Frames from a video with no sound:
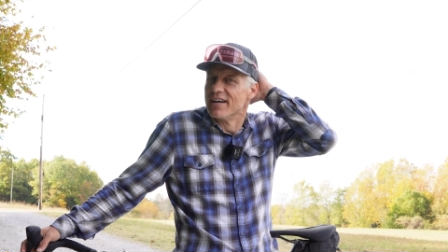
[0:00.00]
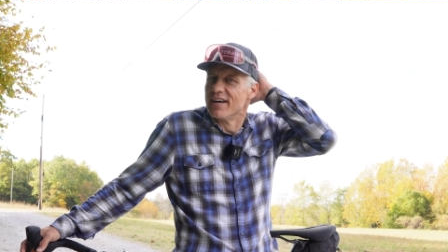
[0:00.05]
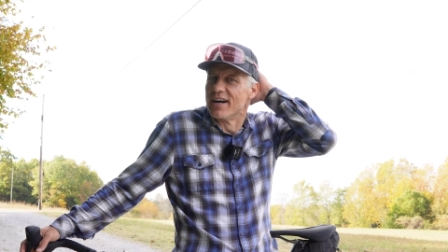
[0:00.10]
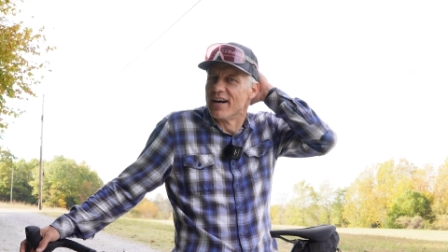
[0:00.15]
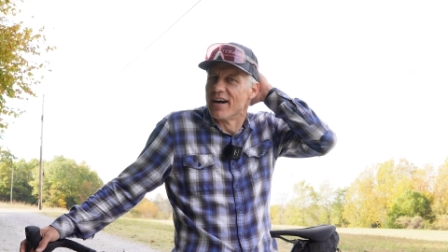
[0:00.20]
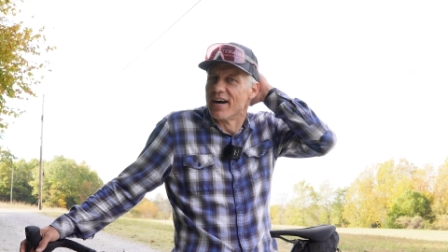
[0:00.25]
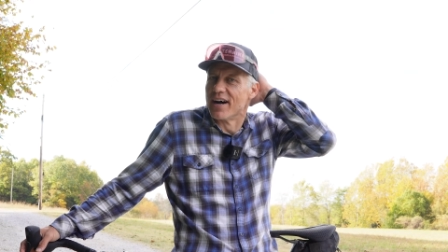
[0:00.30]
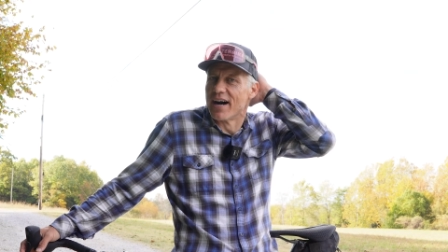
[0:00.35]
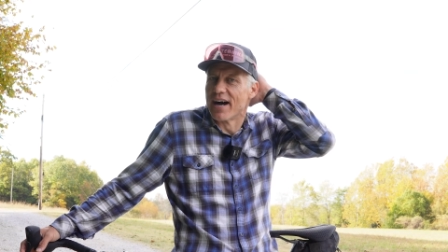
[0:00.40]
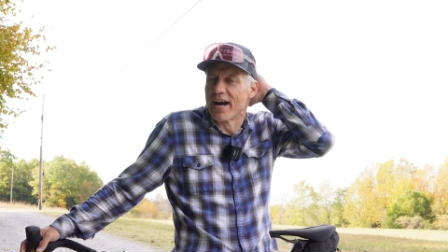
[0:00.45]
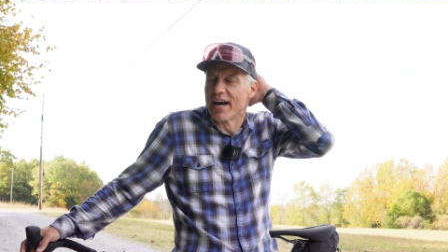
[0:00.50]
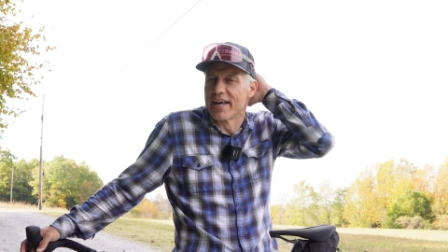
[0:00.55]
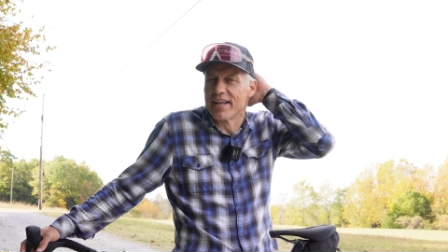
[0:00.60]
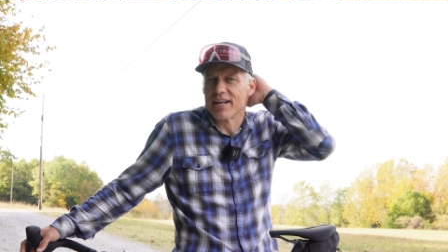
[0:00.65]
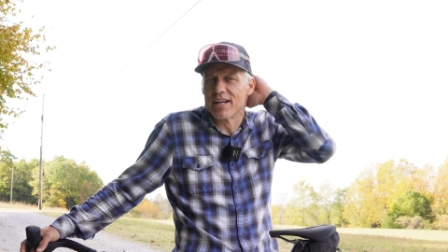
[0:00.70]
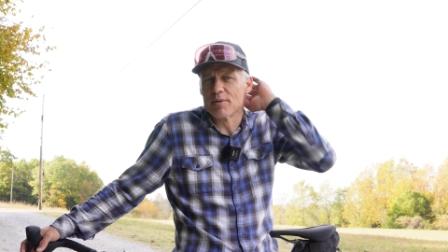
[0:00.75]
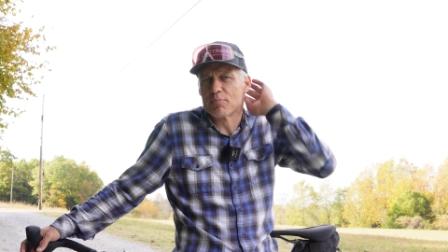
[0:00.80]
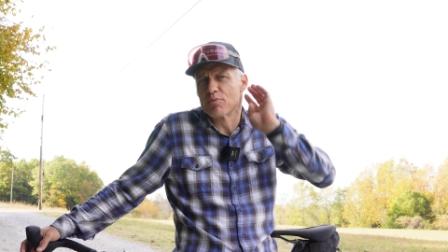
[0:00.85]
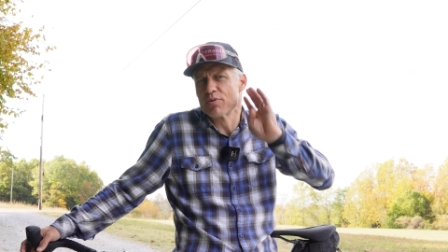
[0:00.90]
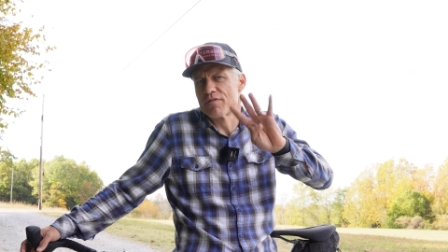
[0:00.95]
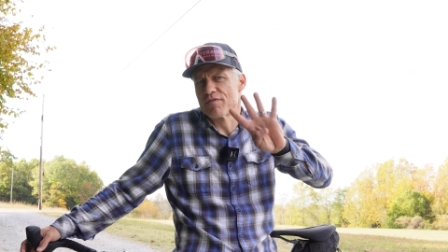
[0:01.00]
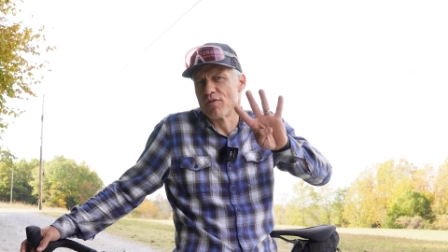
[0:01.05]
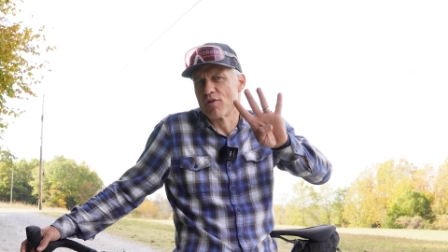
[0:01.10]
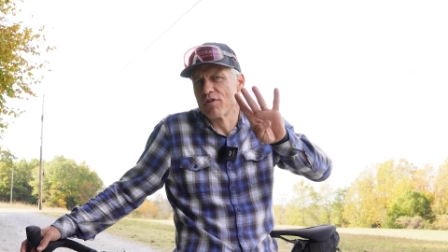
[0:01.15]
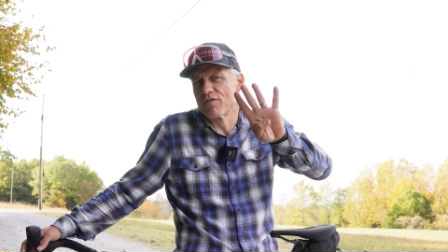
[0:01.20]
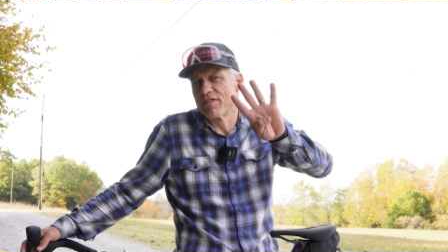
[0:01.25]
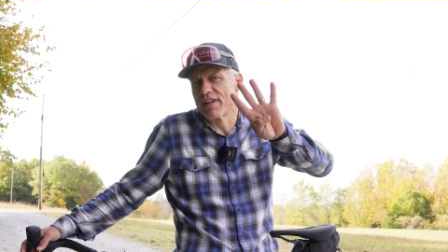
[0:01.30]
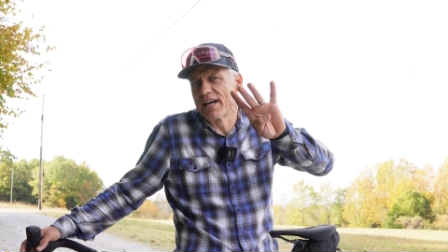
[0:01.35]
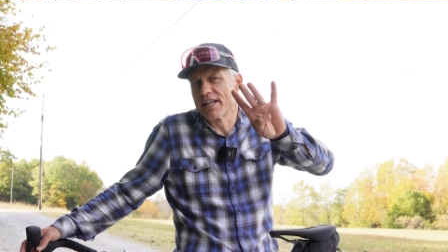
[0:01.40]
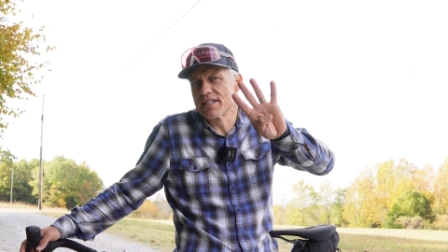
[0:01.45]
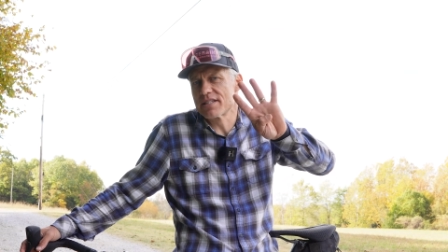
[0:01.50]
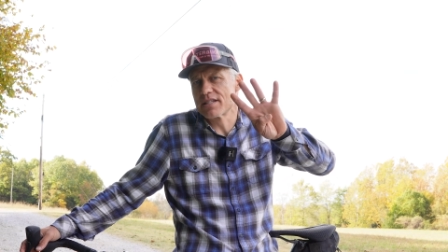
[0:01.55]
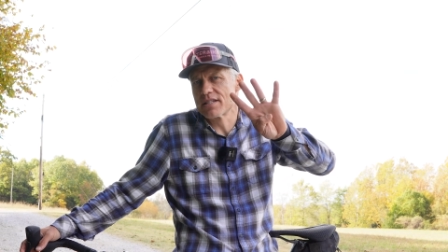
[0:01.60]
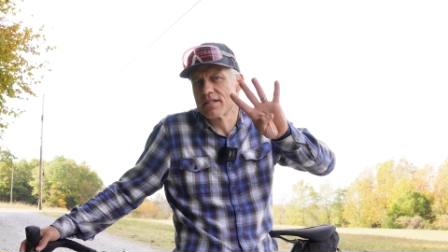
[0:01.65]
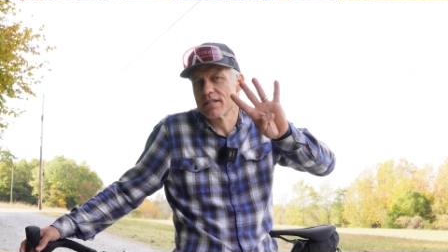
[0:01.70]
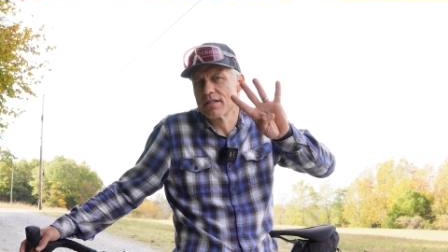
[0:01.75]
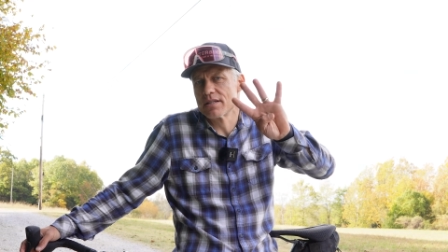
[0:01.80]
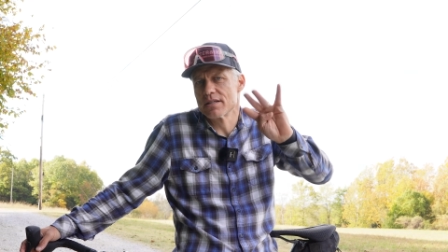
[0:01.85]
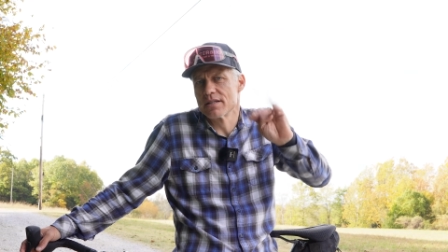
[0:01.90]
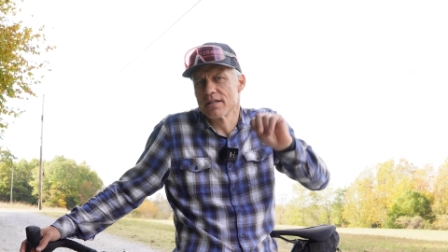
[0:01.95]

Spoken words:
I ended up with 4 flats.